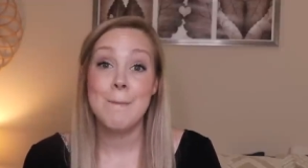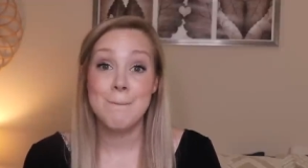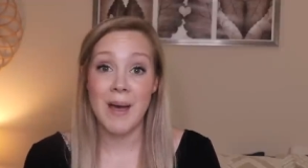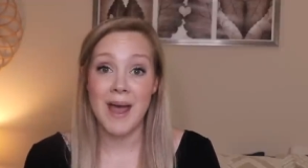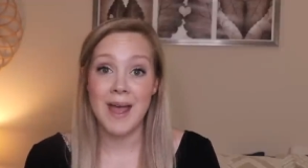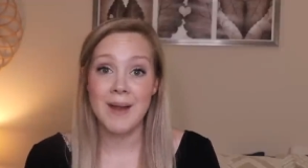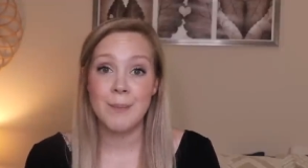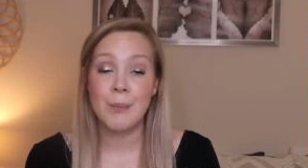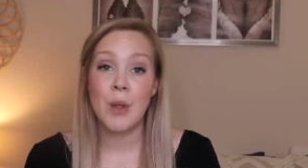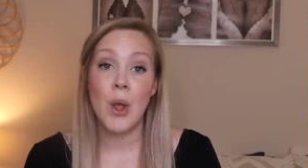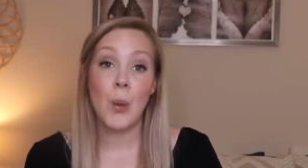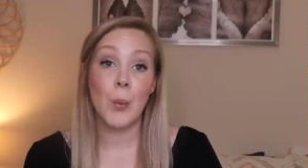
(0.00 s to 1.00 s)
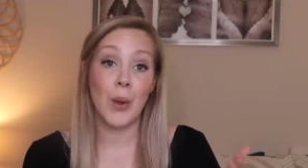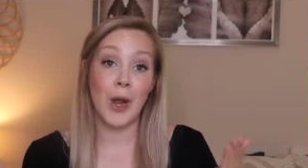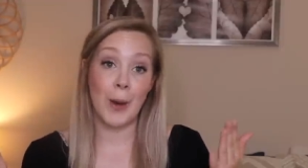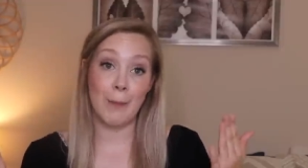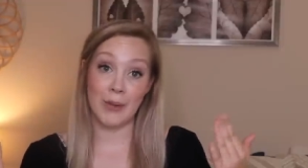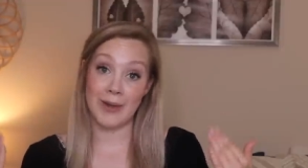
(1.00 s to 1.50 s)
but we're
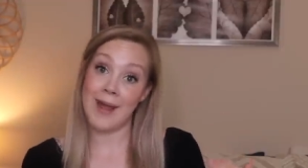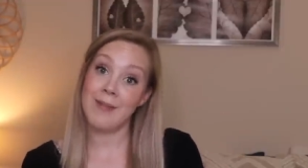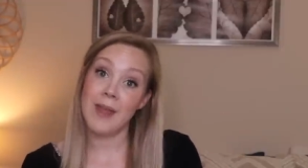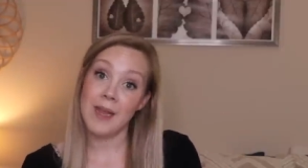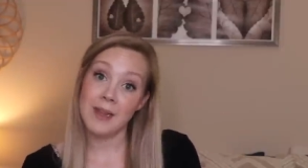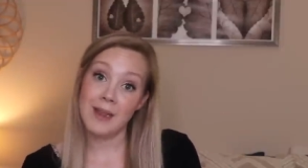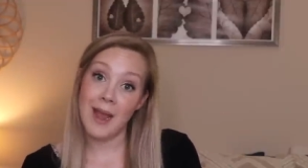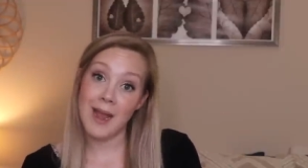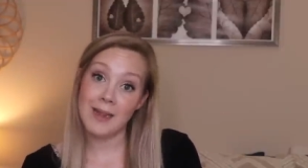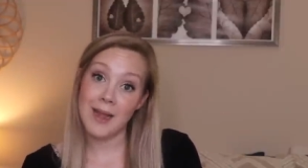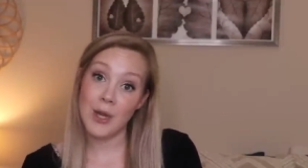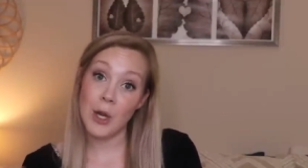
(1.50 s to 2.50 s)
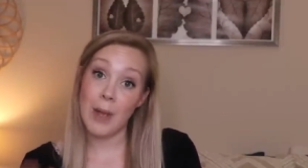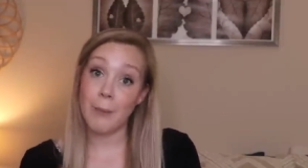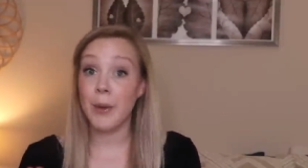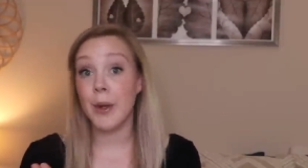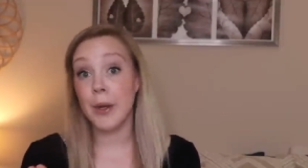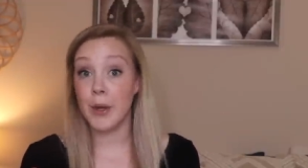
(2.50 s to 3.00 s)
gonna pretend like it's highlighter and
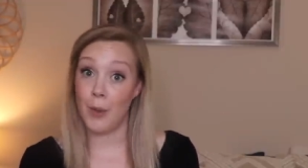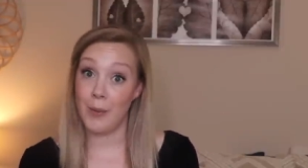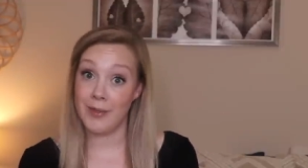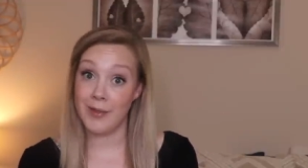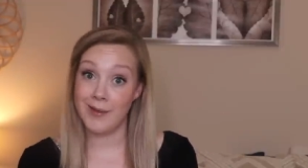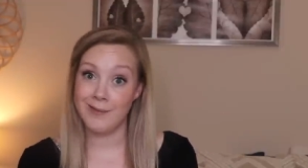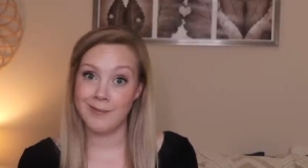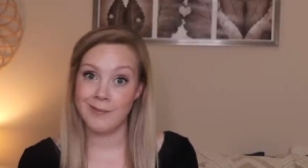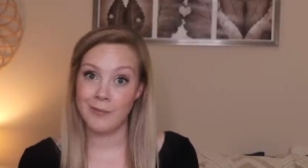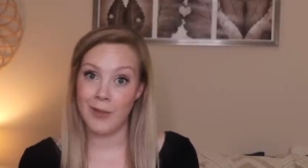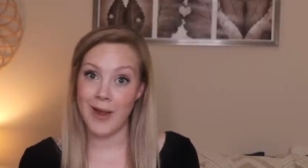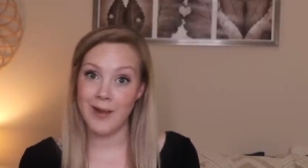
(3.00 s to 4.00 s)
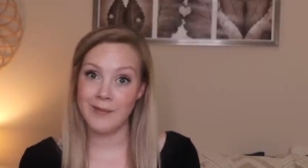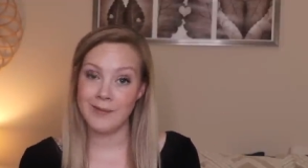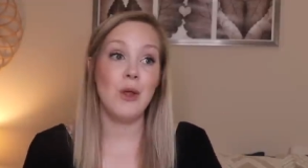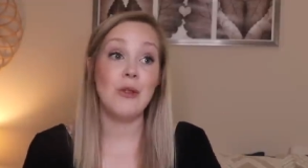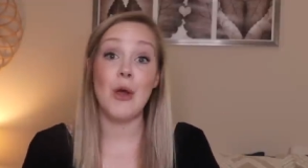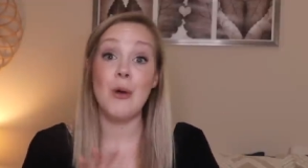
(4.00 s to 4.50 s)
we're gonna go with it, right?
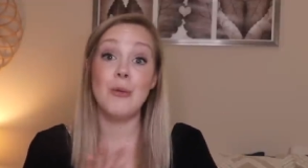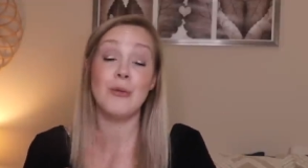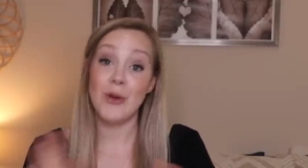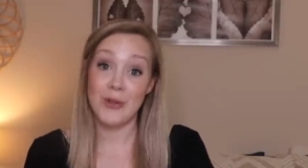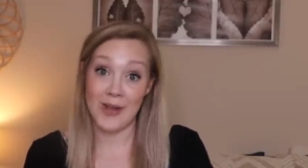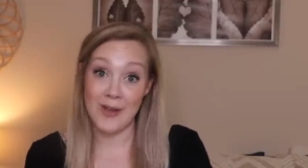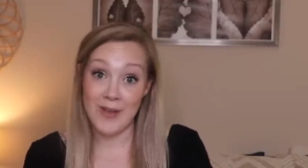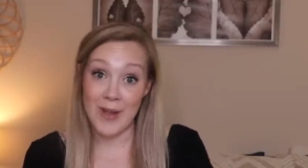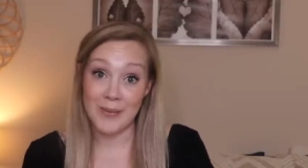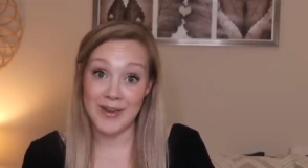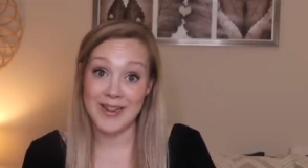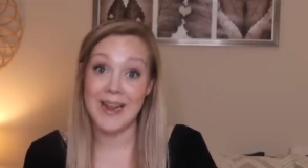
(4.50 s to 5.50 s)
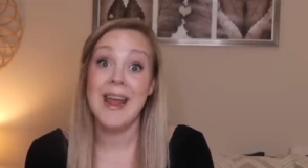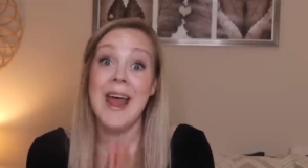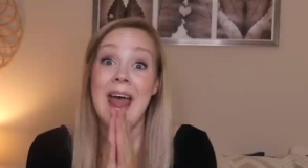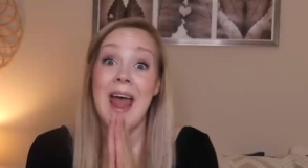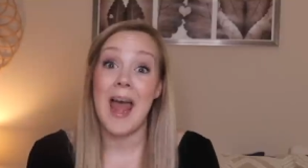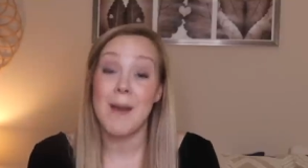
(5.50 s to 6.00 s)
So first off, I want to say
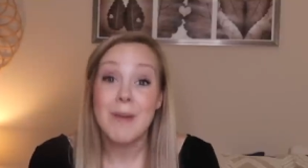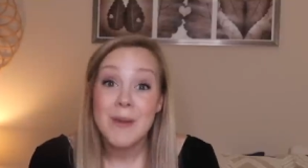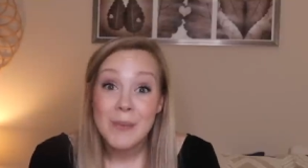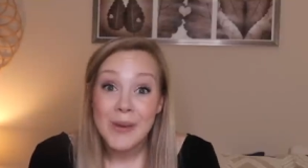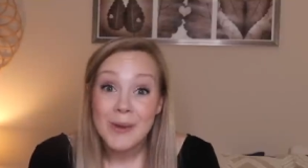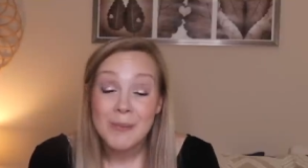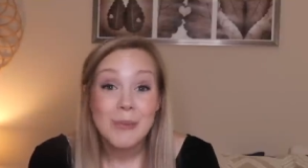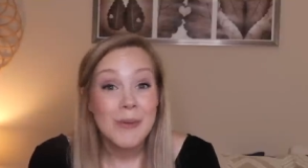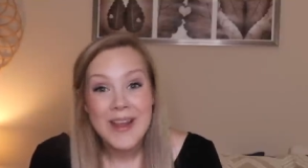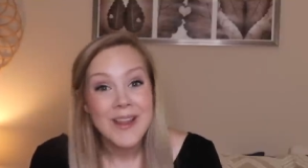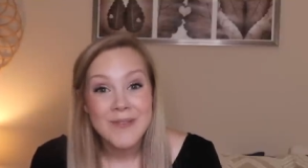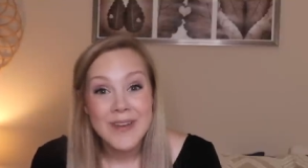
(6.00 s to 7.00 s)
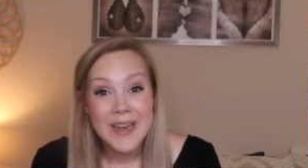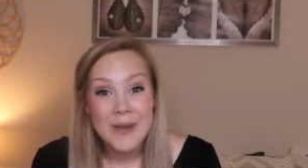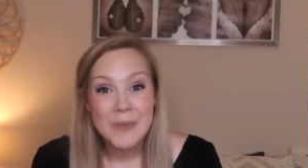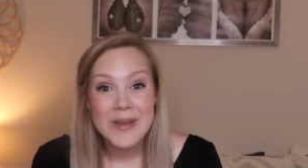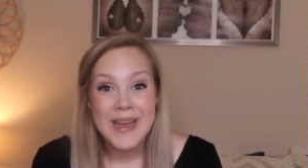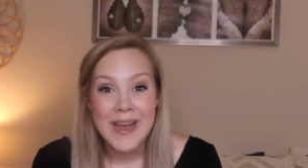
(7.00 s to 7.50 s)
happy World
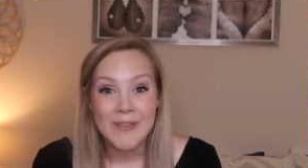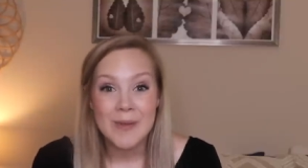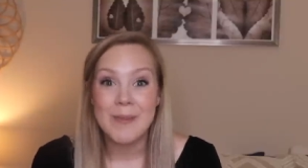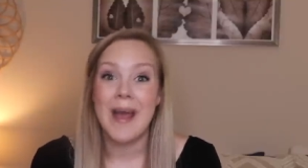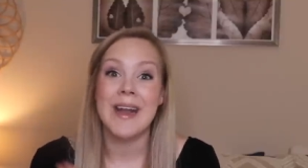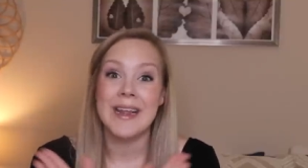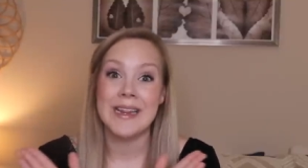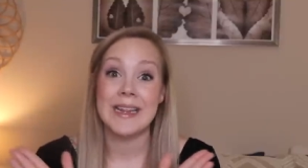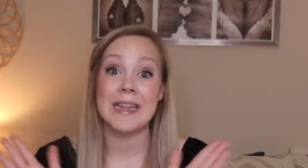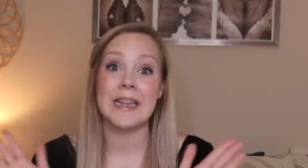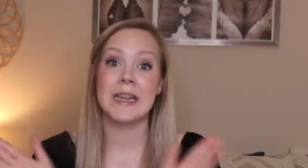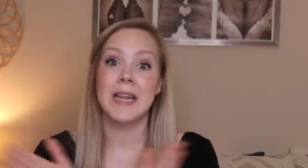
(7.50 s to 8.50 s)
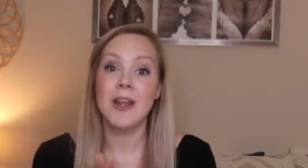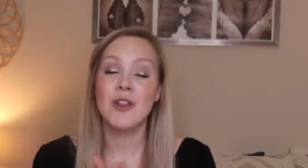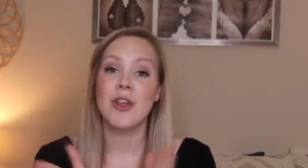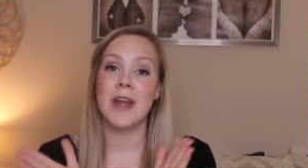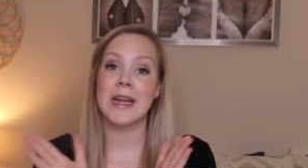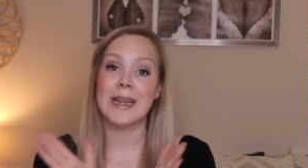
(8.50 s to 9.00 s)
Breastfeeding Week, everybody. This is
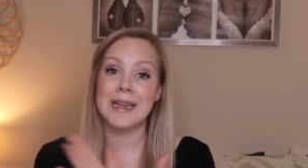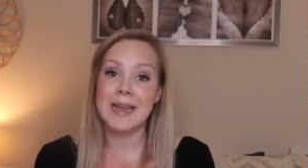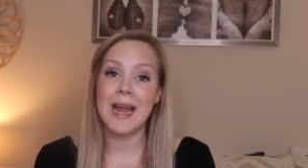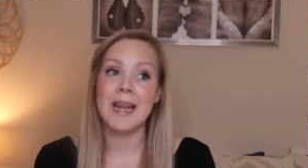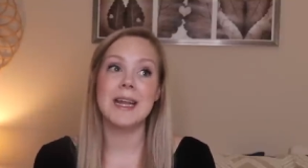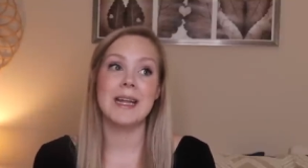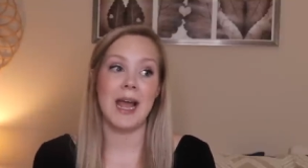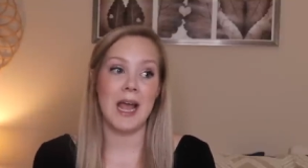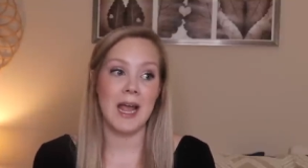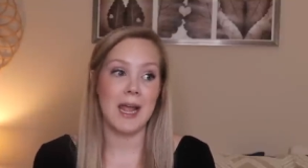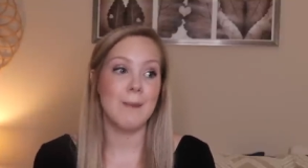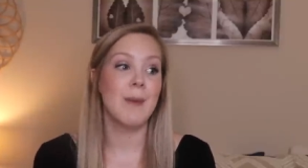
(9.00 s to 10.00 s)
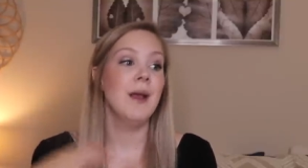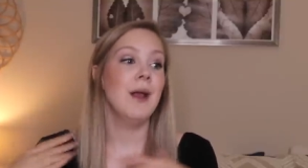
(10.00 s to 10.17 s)
such an exciting time.